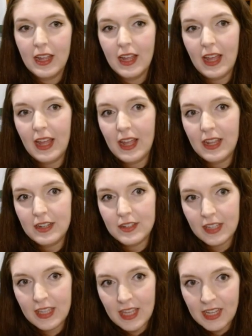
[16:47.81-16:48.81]
And
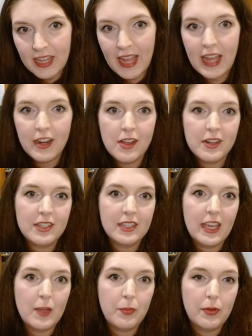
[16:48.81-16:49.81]
king cannot
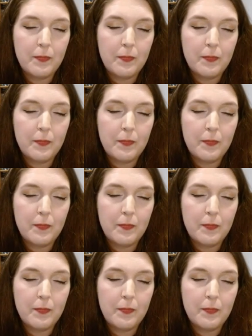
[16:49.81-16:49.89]
escape.